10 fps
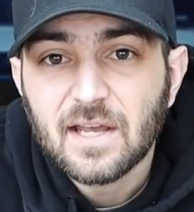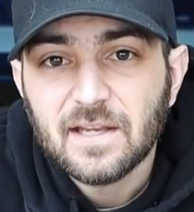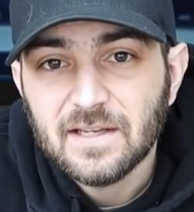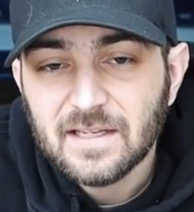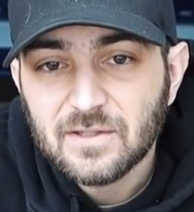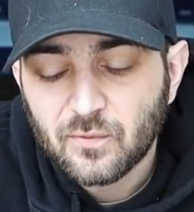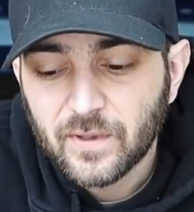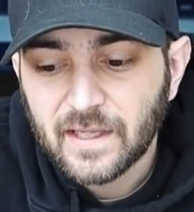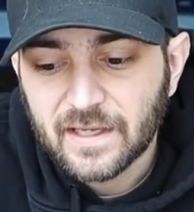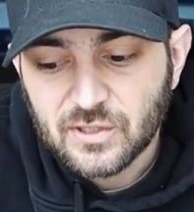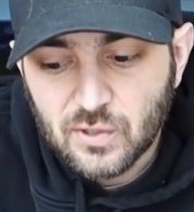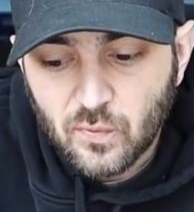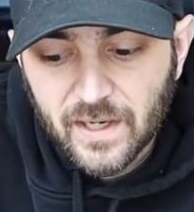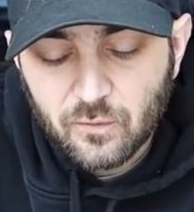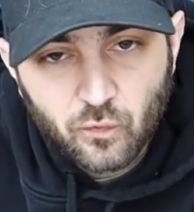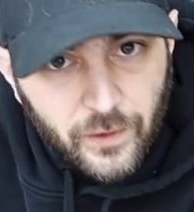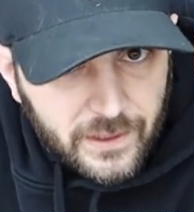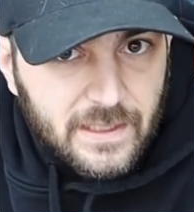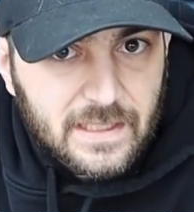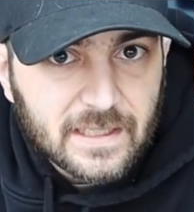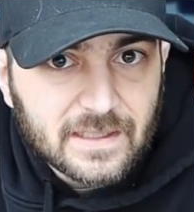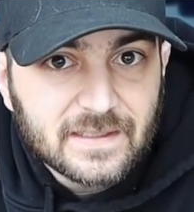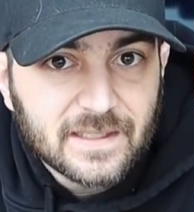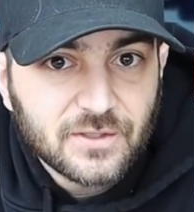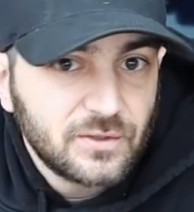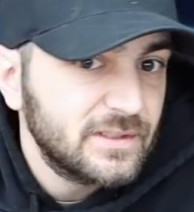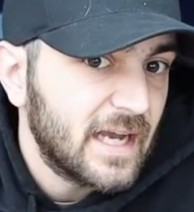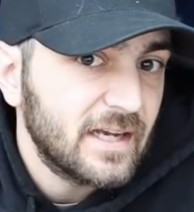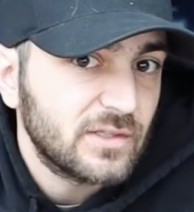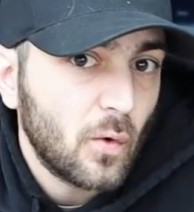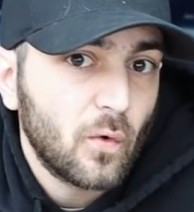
you need to realize, do I really need this digital dash,